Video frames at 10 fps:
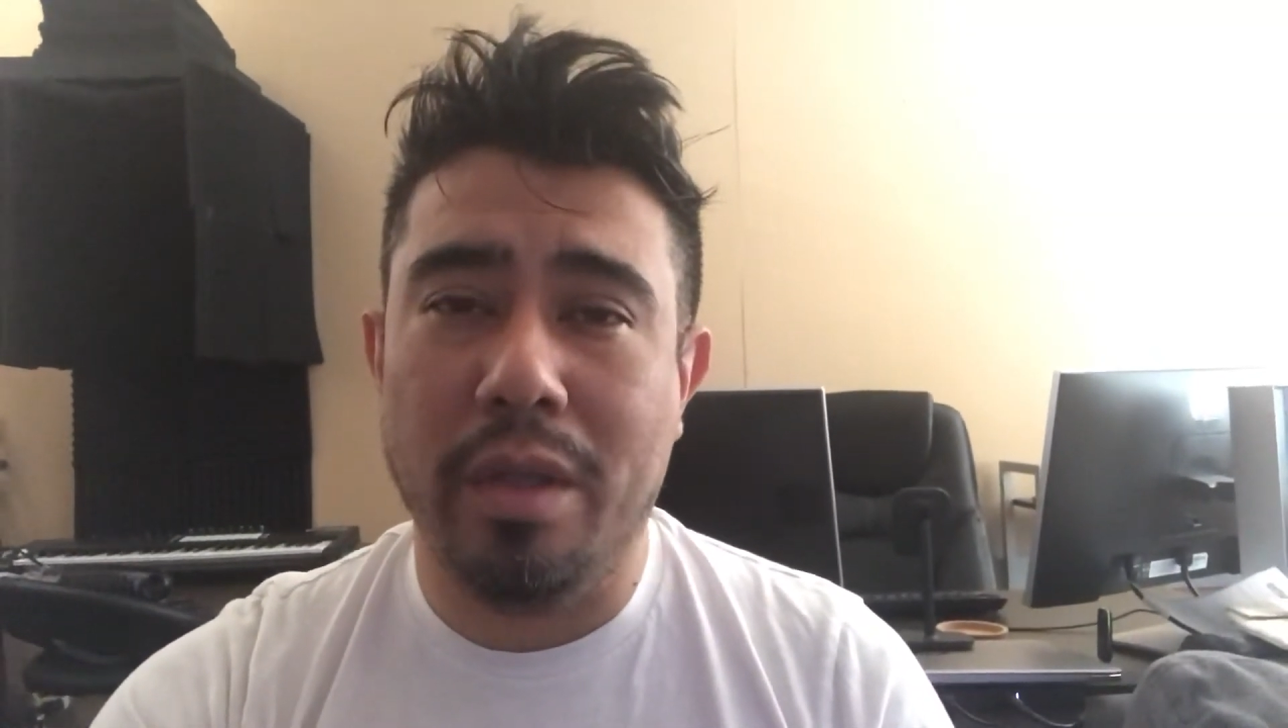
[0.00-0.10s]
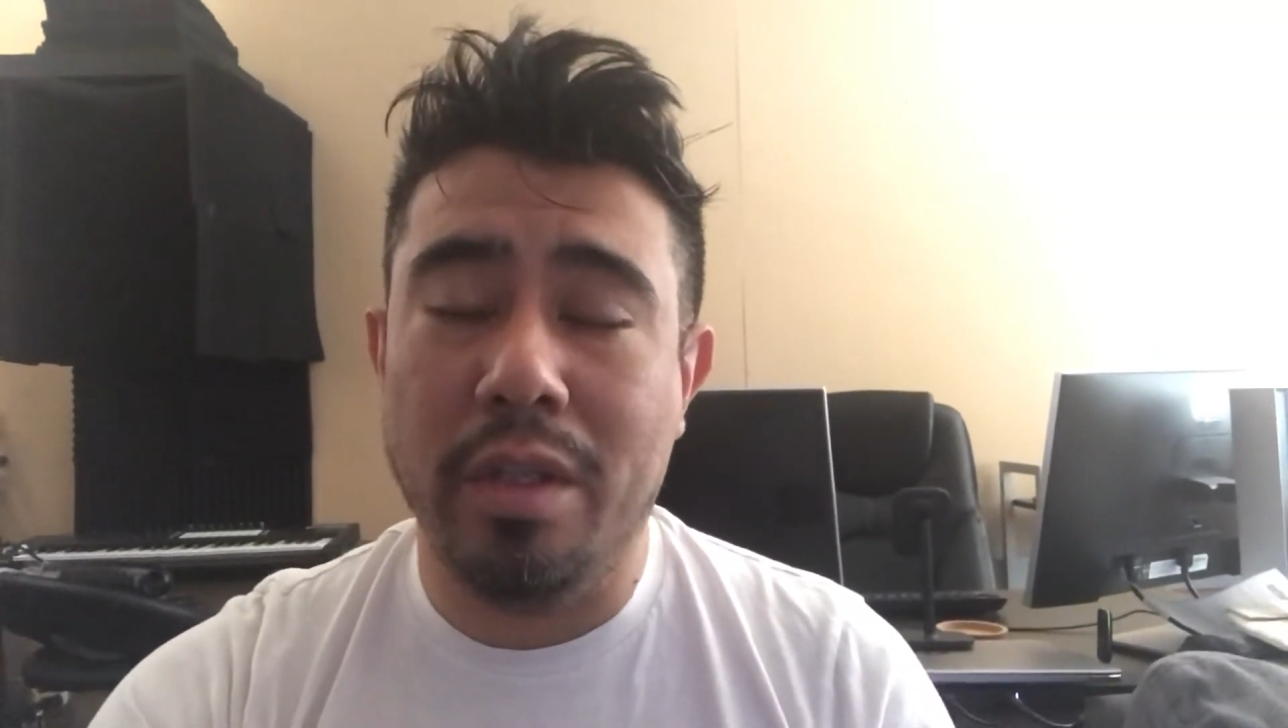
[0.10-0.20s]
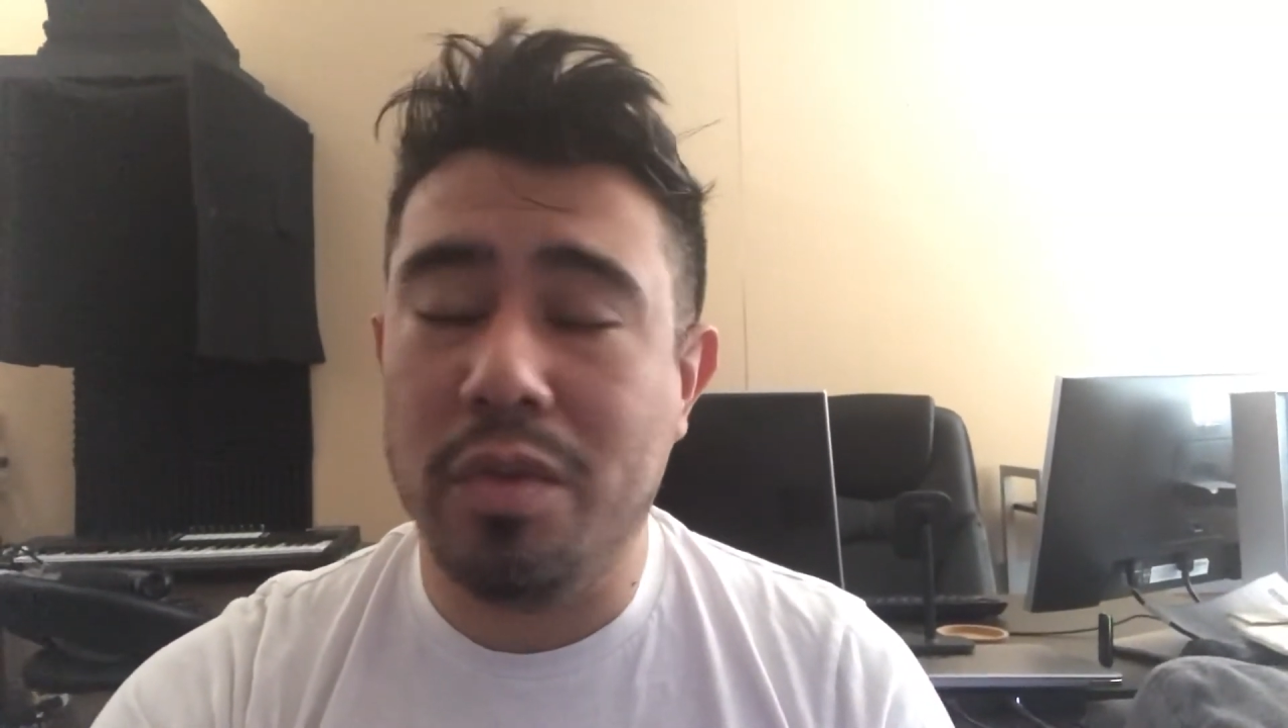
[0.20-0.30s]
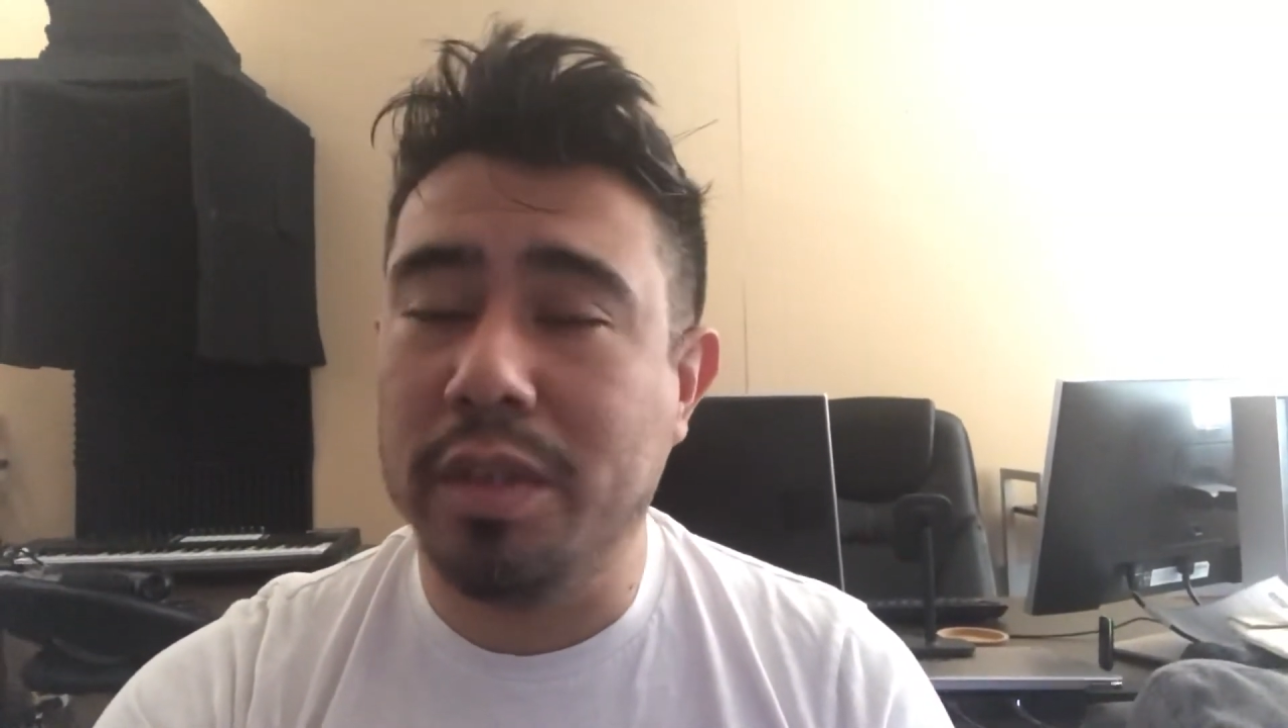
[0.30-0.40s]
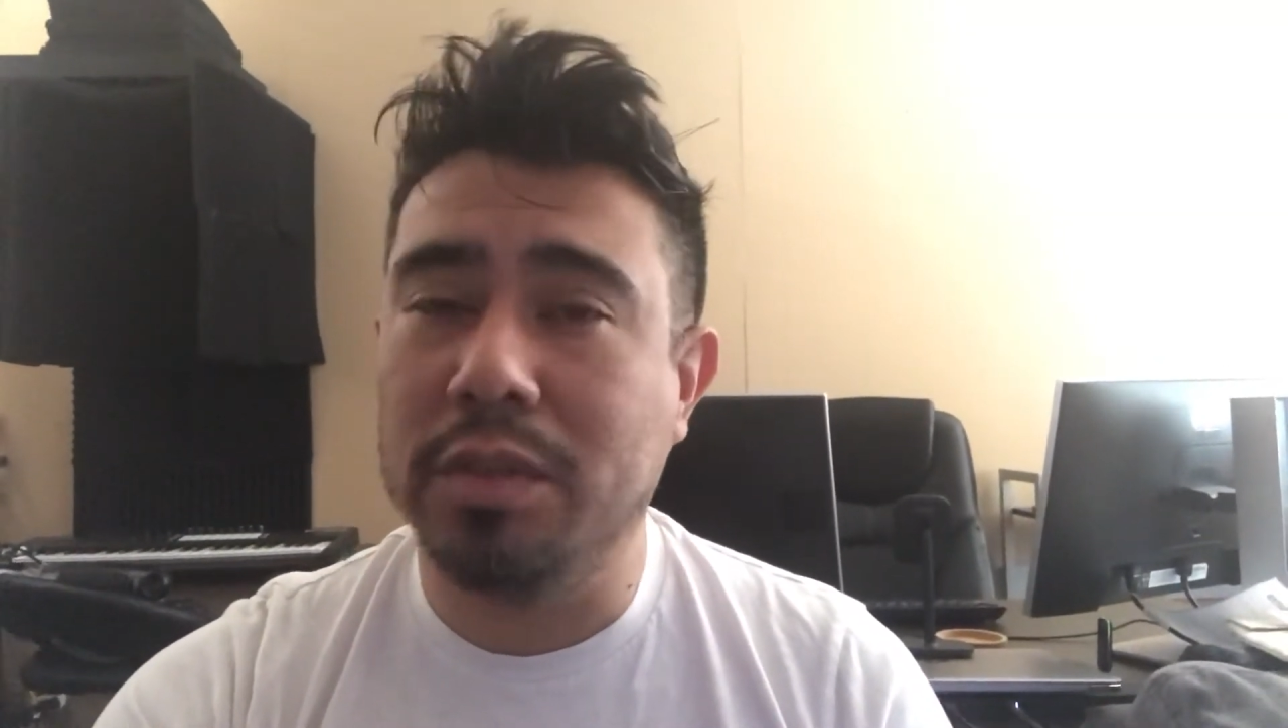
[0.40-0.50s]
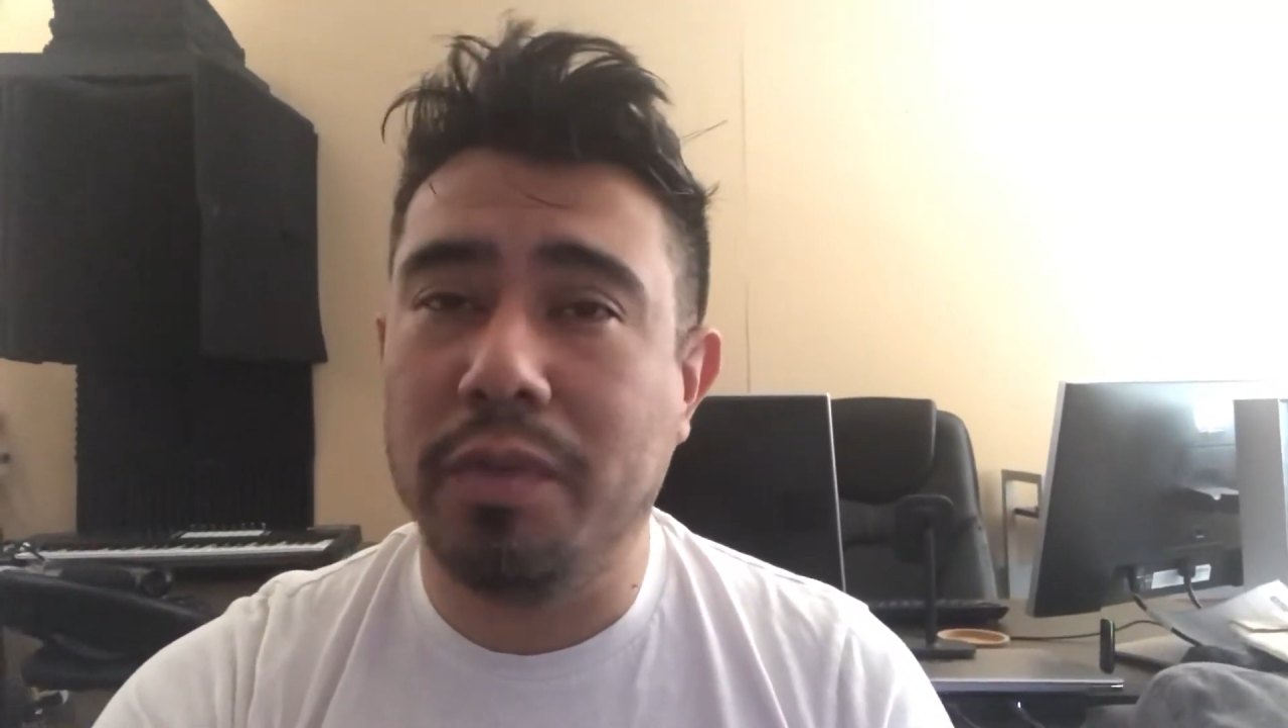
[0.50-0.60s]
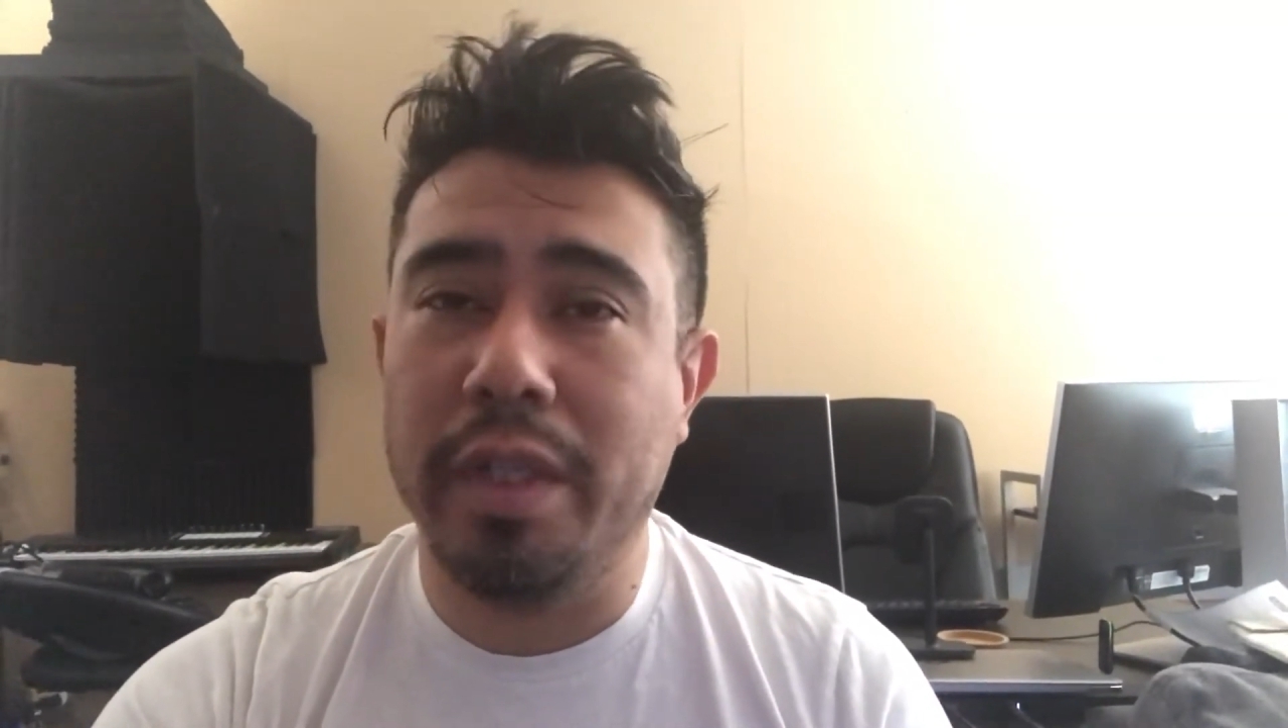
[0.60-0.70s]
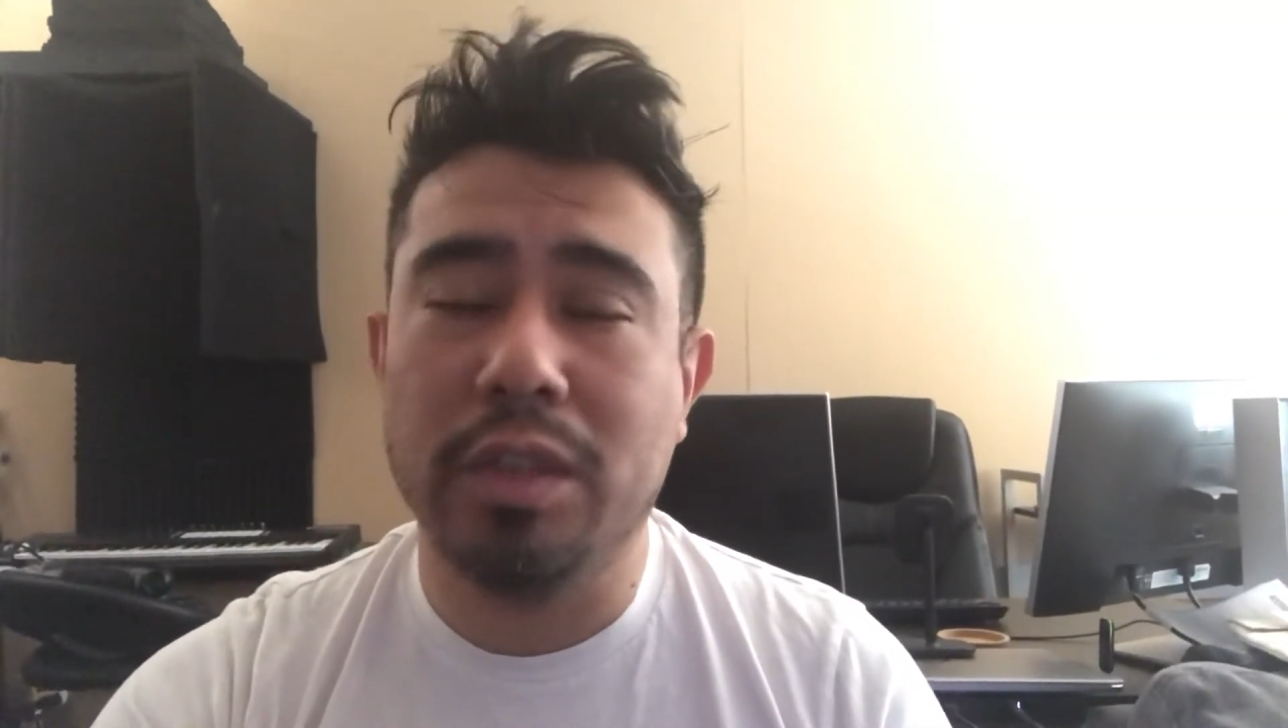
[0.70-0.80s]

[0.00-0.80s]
interest free,